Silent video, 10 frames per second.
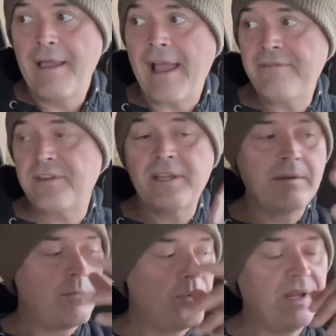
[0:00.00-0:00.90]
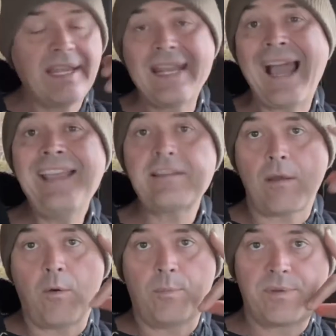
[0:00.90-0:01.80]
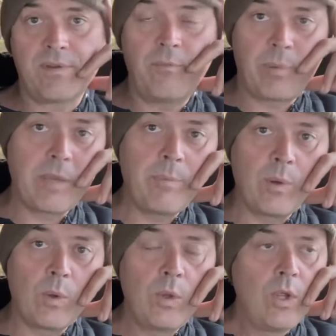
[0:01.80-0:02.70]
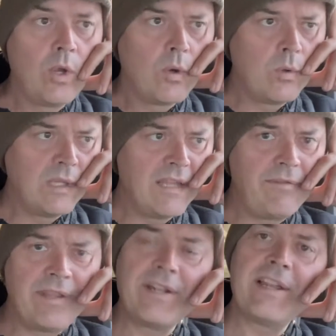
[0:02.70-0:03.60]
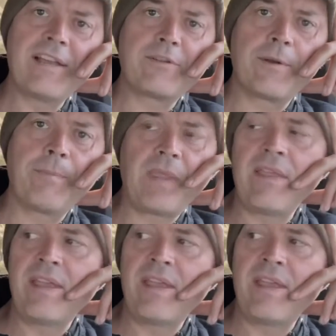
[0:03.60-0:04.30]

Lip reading: I've seen really nice homes of people who live in the desert, and